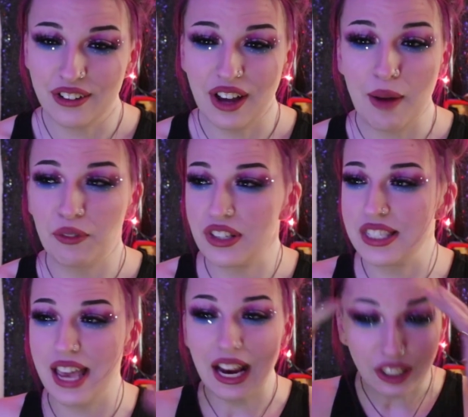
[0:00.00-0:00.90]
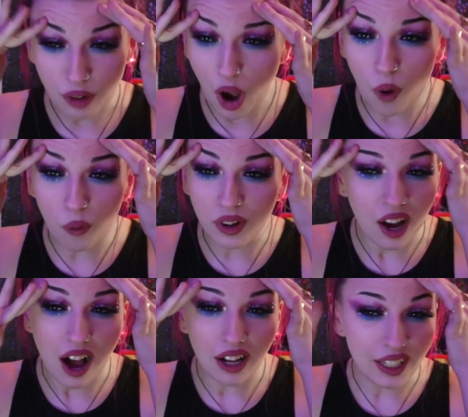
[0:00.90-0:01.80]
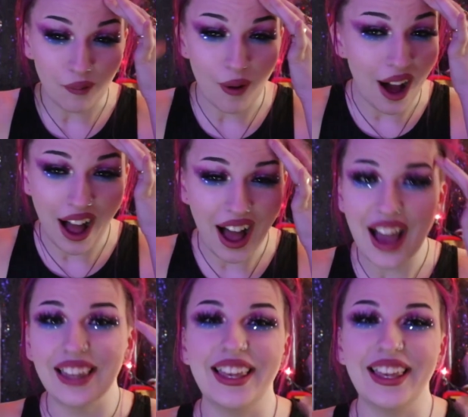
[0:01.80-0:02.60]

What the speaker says: time just saying, no, Connie, why?